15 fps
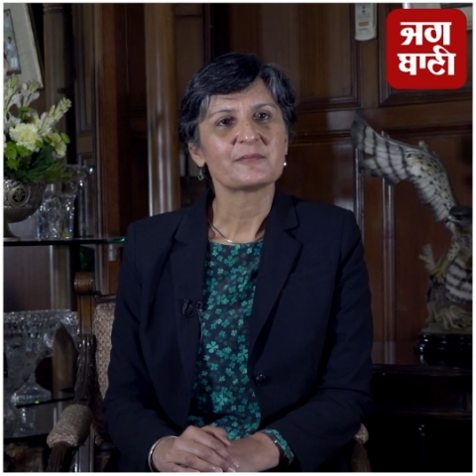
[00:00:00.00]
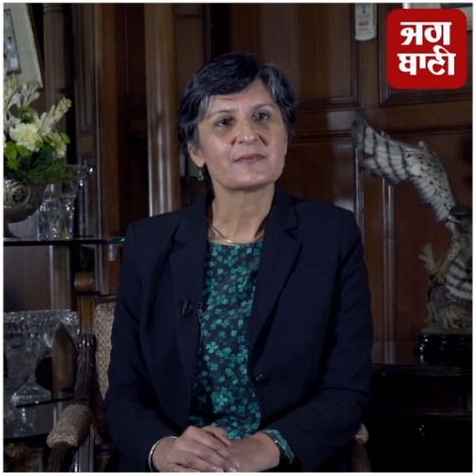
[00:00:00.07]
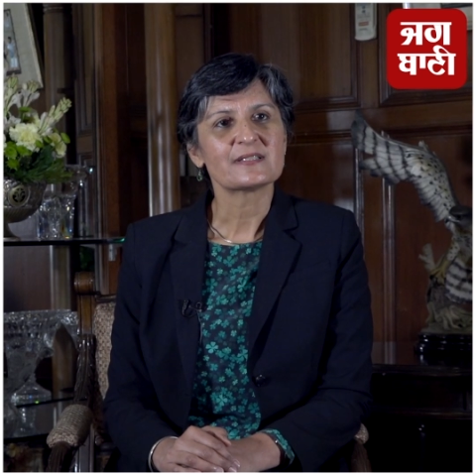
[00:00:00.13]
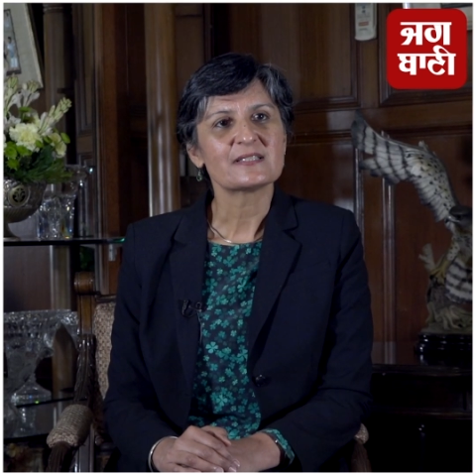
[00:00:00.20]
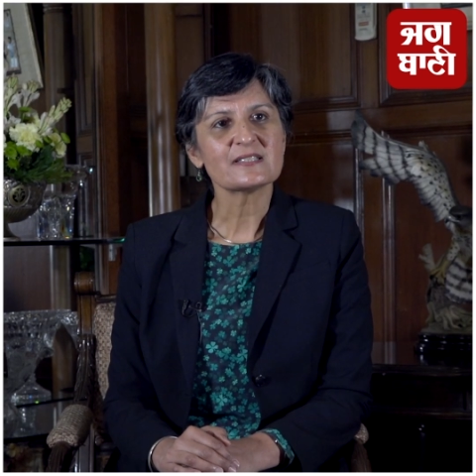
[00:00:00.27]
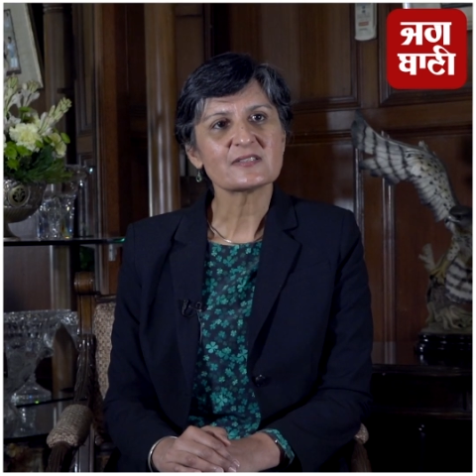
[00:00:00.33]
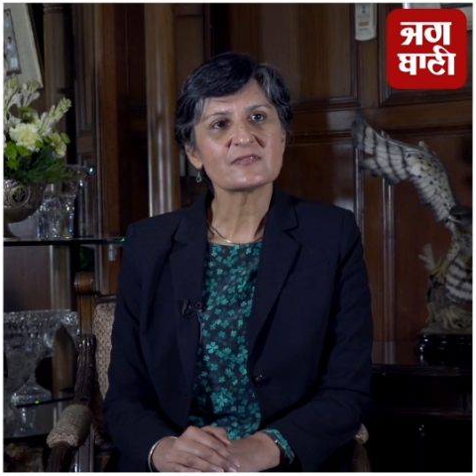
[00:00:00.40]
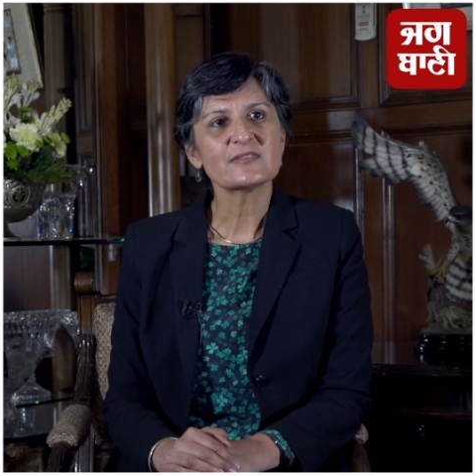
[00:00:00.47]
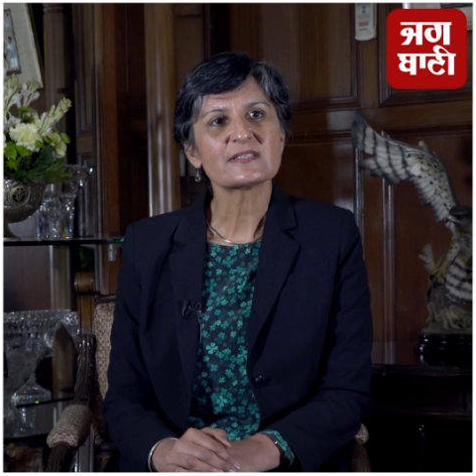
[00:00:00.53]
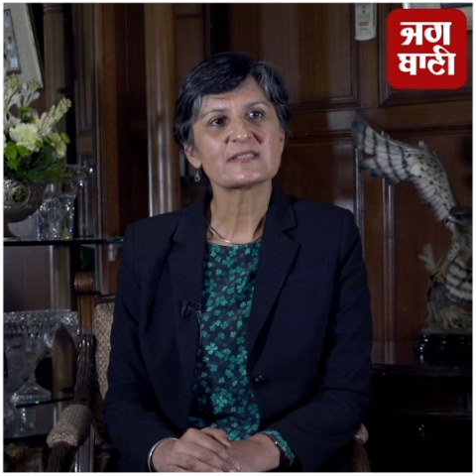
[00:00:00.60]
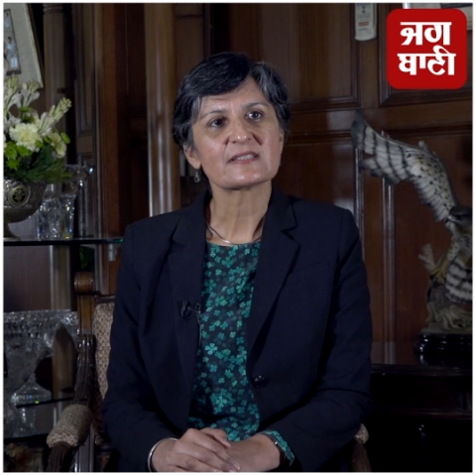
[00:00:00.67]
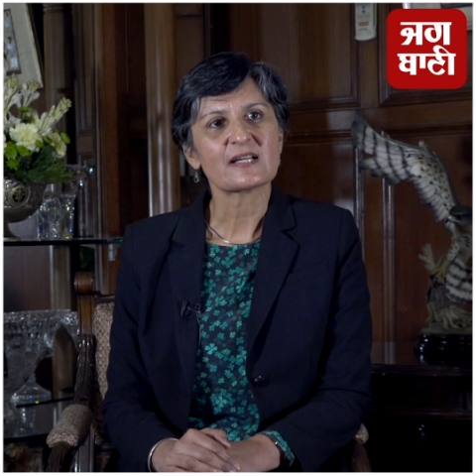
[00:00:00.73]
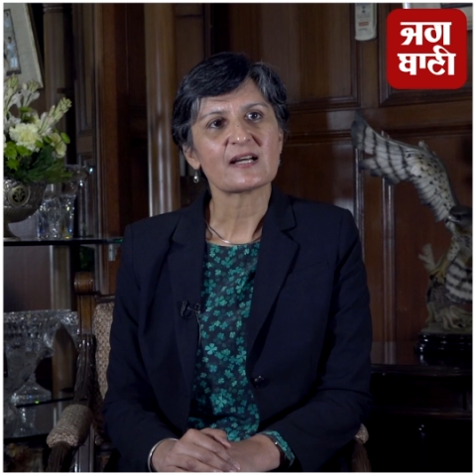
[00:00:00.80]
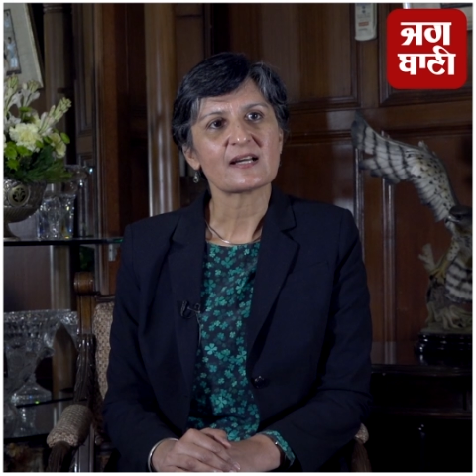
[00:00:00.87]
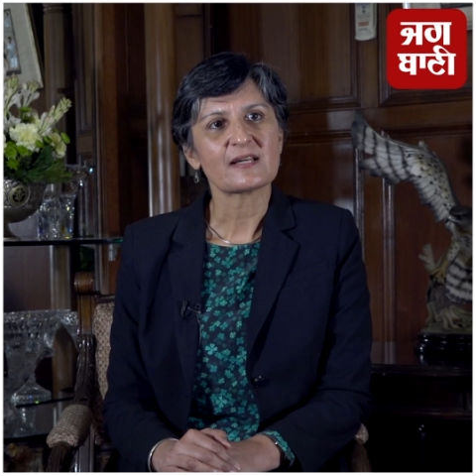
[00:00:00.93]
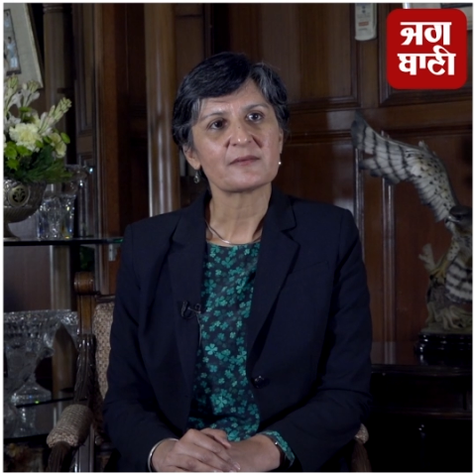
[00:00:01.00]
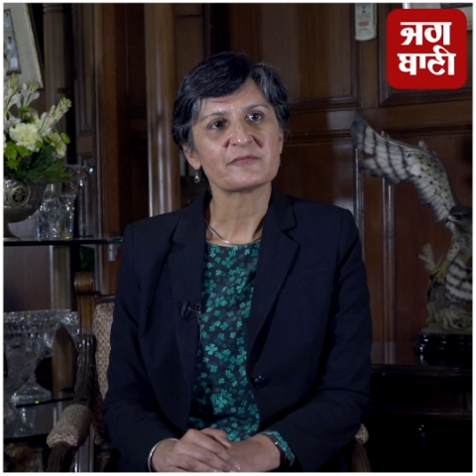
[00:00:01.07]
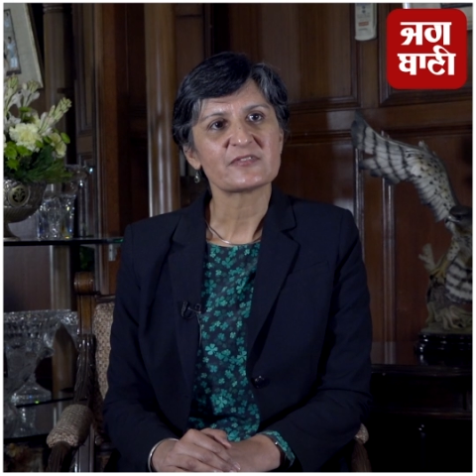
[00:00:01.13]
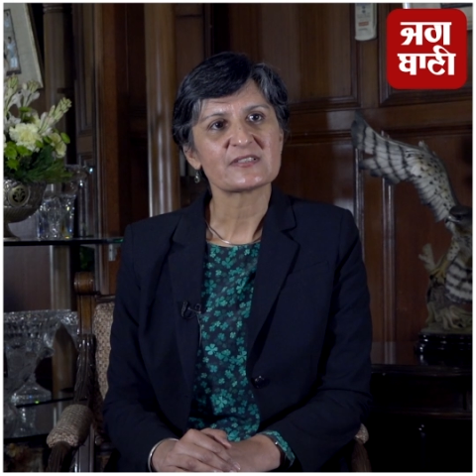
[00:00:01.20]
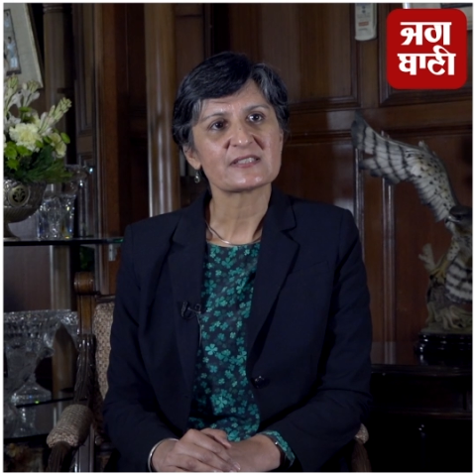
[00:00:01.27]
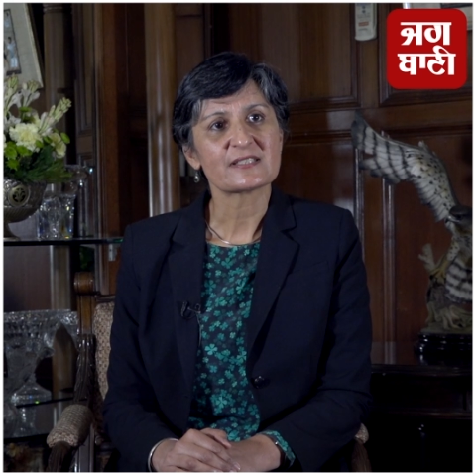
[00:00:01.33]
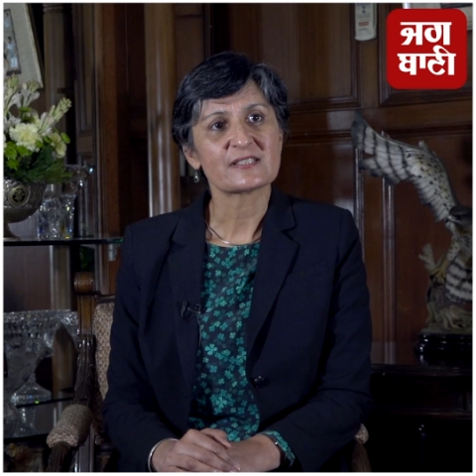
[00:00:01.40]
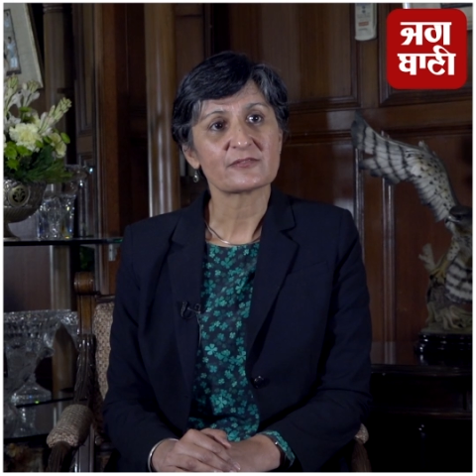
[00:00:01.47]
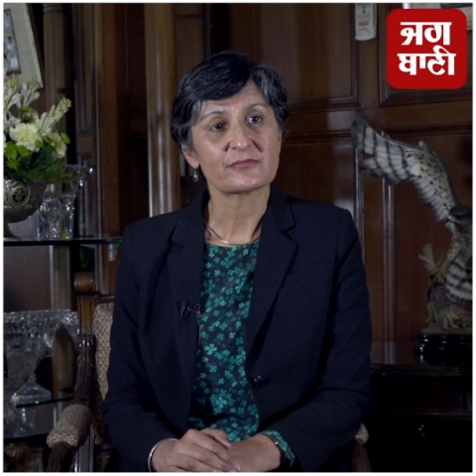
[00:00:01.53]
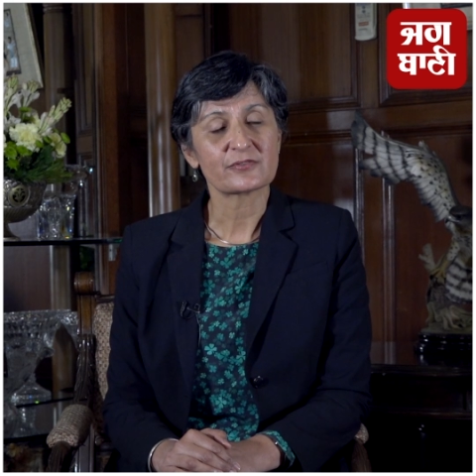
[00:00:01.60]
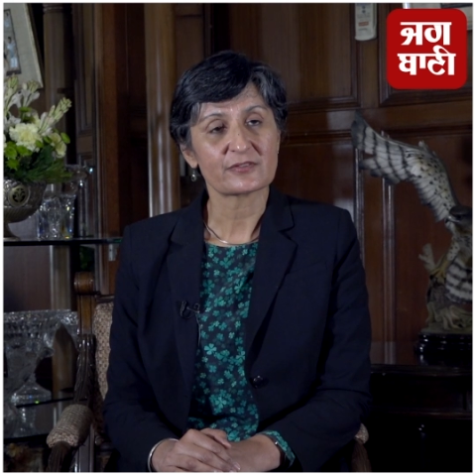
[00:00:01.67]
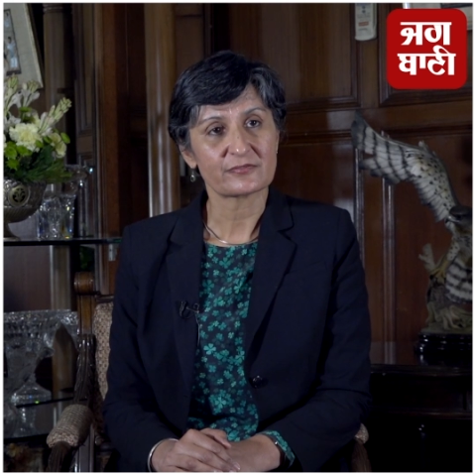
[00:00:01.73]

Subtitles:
This visit, I am visiting for